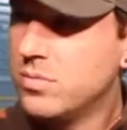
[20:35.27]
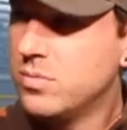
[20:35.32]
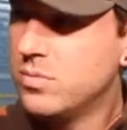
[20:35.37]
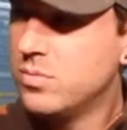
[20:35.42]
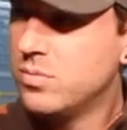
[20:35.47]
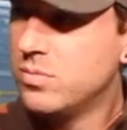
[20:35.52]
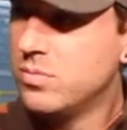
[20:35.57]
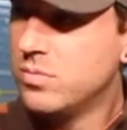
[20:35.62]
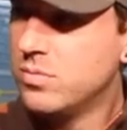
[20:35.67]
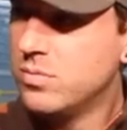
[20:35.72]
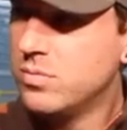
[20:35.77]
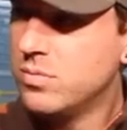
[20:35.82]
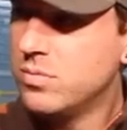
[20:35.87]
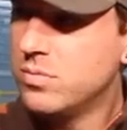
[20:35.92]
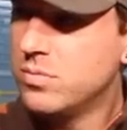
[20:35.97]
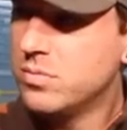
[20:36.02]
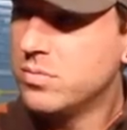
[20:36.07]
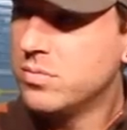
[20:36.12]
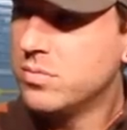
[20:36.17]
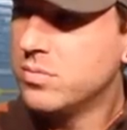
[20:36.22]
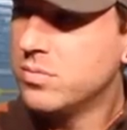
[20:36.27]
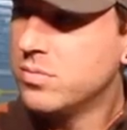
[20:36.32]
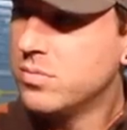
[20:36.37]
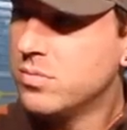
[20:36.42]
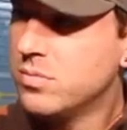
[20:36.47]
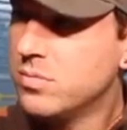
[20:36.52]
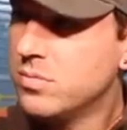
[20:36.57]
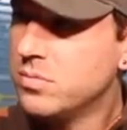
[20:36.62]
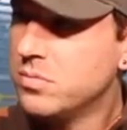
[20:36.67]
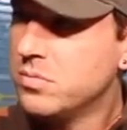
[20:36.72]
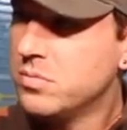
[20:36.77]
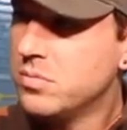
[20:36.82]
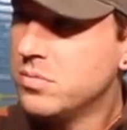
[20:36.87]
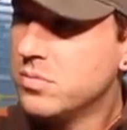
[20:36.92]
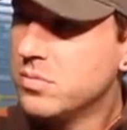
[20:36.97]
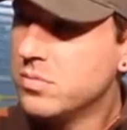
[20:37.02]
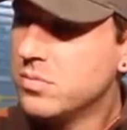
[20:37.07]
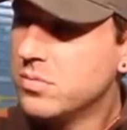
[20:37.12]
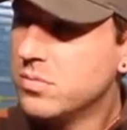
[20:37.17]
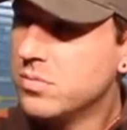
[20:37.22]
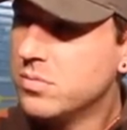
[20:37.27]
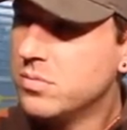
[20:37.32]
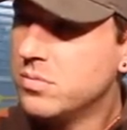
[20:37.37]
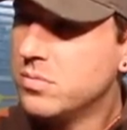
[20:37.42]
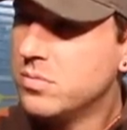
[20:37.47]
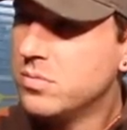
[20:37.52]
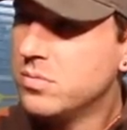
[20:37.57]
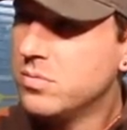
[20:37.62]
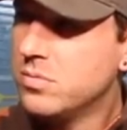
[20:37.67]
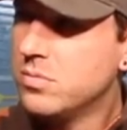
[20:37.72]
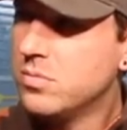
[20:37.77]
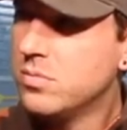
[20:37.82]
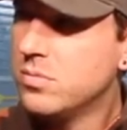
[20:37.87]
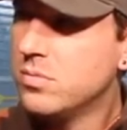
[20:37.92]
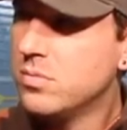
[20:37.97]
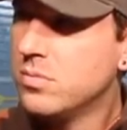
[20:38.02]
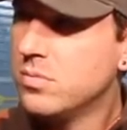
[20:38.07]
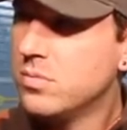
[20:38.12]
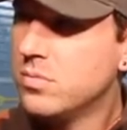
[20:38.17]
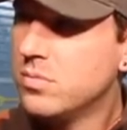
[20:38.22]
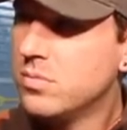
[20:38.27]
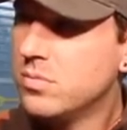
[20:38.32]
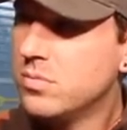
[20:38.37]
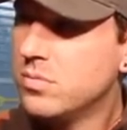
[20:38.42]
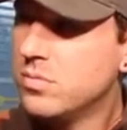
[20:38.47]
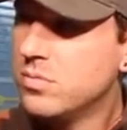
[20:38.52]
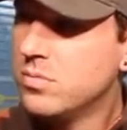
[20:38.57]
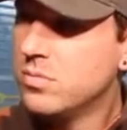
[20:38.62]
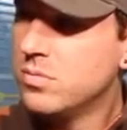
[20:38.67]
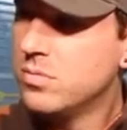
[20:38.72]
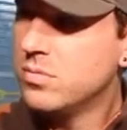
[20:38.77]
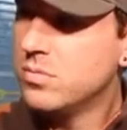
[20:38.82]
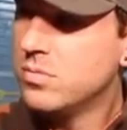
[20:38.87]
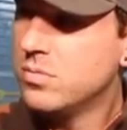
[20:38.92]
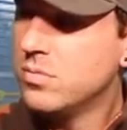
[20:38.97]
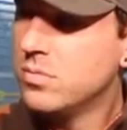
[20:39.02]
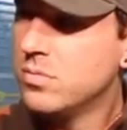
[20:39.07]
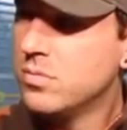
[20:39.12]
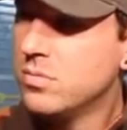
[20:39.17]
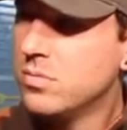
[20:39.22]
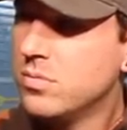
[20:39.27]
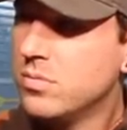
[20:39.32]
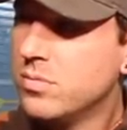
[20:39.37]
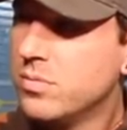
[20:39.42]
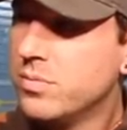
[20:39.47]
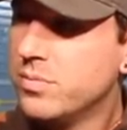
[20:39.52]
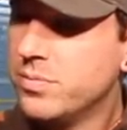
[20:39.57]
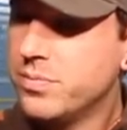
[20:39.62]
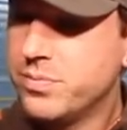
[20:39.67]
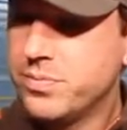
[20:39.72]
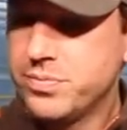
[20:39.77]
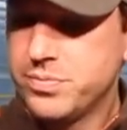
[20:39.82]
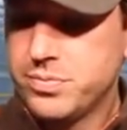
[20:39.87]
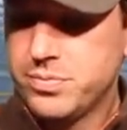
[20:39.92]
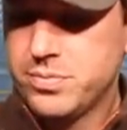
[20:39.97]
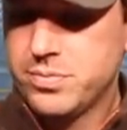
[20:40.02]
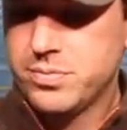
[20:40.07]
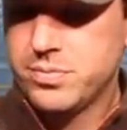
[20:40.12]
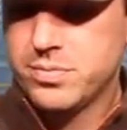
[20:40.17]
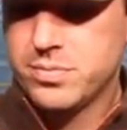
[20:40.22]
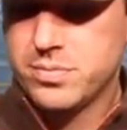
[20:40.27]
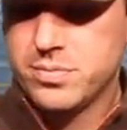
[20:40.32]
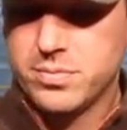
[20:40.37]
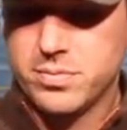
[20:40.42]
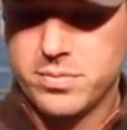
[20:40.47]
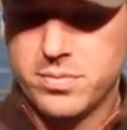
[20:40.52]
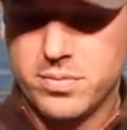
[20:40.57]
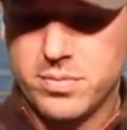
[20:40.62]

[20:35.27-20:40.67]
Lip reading: (silent)